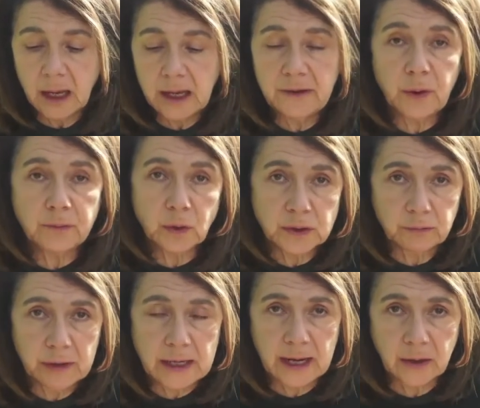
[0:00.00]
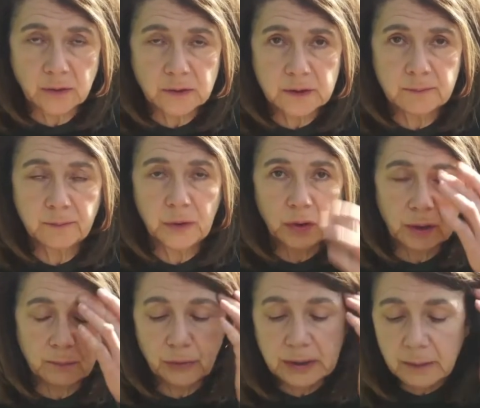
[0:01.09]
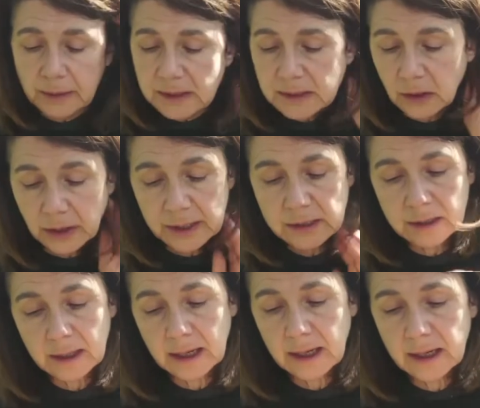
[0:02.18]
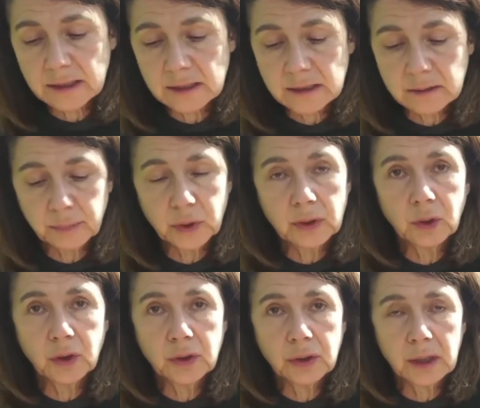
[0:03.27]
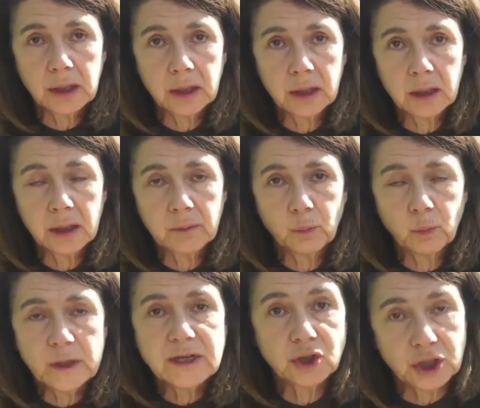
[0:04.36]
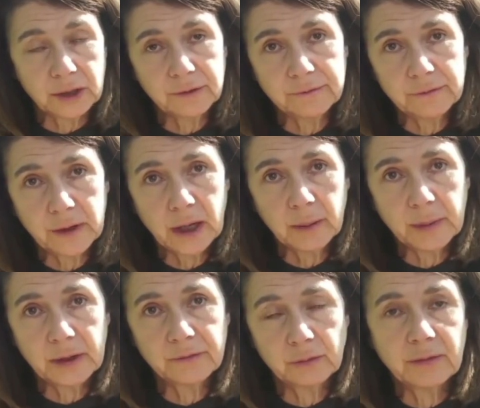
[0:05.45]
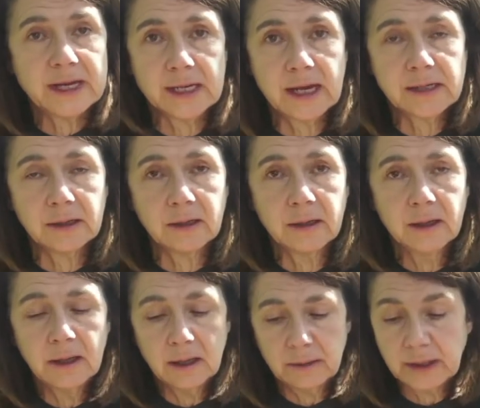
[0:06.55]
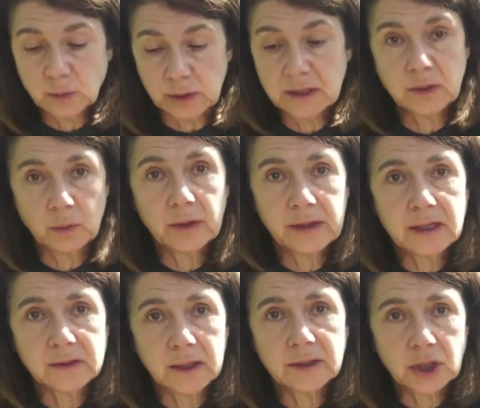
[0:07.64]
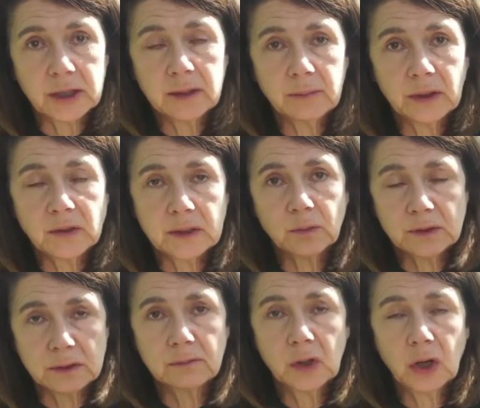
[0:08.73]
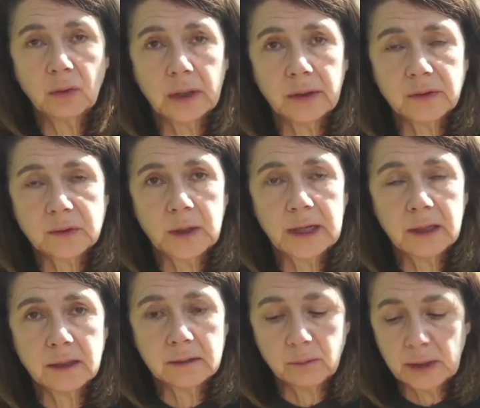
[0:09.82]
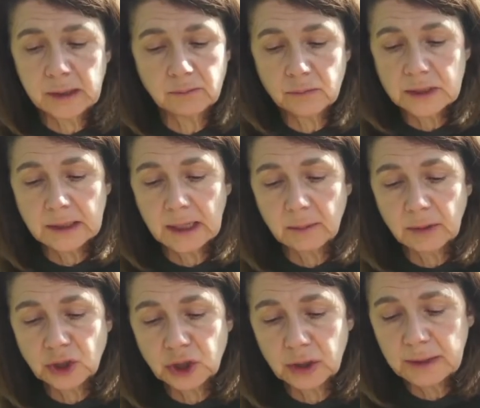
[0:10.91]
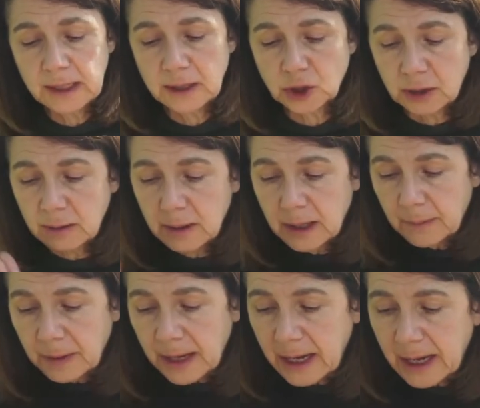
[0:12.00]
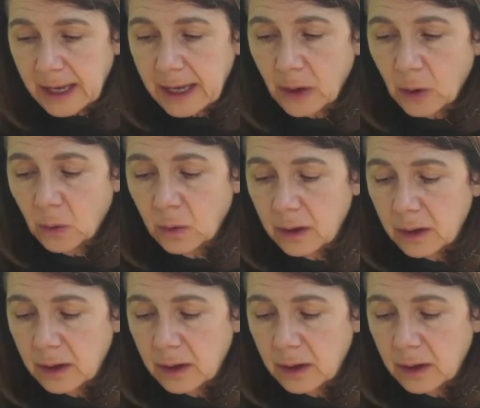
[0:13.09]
If you haven't got a greenhouse, you can bring them inside and put them on a window shelf above a radiator. That's what I did with these actually, because it was cold last week and we didn't get much germination. But now